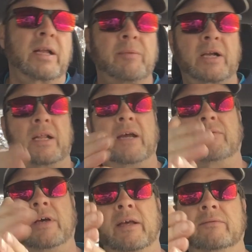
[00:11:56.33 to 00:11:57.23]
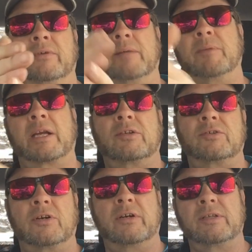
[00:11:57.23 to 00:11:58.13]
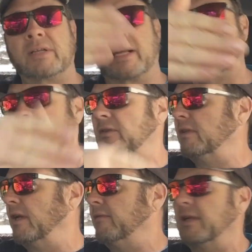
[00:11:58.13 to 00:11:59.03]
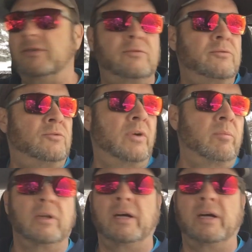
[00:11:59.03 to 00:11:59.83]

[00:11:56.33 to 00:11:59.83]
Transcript: I'm not going to have that when I'm making a turn. It's not going to be having a dribble